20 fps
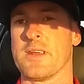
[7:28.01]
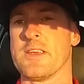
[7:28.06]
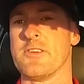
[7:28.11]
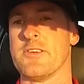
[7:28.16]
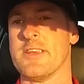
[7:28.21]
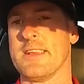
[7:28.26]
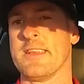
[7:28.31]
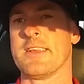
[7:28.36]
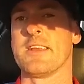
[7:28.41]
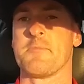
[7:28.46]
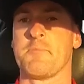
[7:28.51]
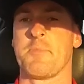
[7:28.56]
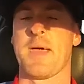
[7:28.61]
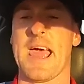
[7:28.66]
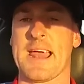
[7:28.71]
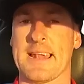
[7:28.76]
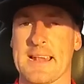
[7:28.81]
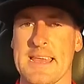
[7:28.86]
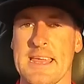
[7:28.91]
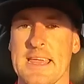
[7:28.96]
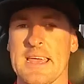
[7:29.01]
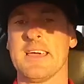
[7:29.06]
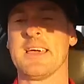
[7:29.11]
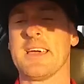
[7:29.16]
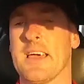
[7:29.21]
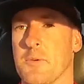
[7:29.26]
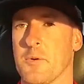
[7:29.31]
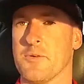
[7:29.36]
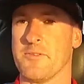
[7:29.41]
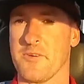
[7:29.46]
He needed it badly,
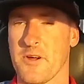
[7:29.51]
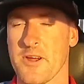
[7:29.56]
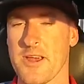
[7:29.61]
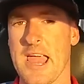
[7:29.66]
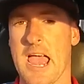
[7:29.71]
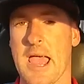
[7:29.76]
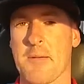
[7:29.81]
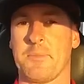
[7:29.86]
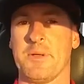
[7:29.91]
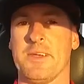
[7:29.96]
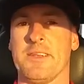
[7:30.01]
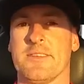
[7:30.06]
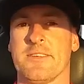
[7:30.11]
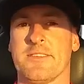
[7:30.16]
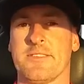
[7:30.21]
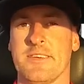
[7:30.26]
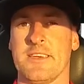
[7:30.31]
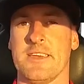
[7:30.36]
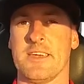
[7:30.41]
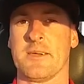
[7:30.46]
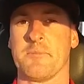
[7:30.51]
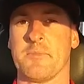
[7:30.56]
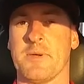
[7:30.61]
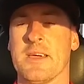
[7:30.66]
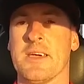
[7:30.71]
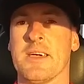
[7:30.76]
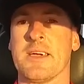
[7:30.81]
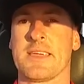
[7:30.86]
and we're very happy to see him